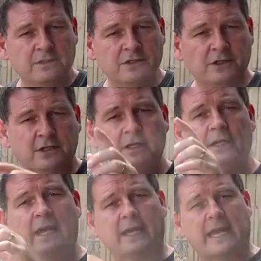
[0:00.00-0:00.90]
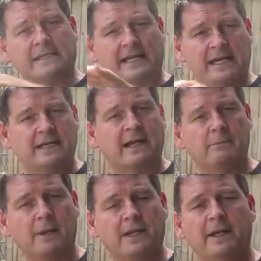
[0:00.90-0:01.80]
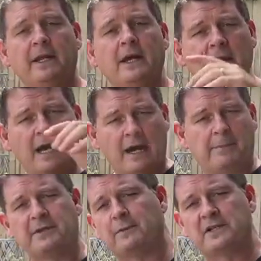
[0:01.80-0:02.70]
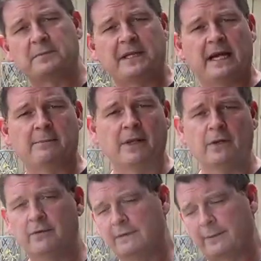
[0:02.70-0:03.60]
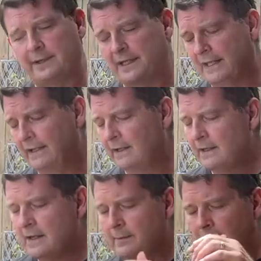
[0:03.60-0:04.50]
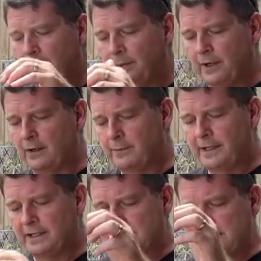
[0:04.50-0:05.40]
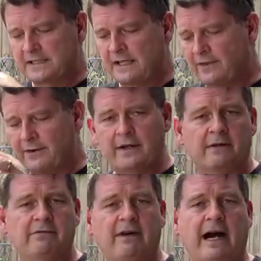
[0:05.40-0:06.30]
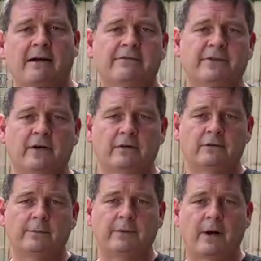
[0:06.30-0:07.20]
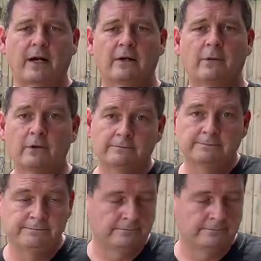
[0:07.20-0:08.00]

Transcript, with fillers: Chinook, and Cascade, kind of blend it. I'll put the recipe down below, that way you can get it. But I'm putting a little bit in, sixty, thirty, and a five. So we'll be rocking and rolling.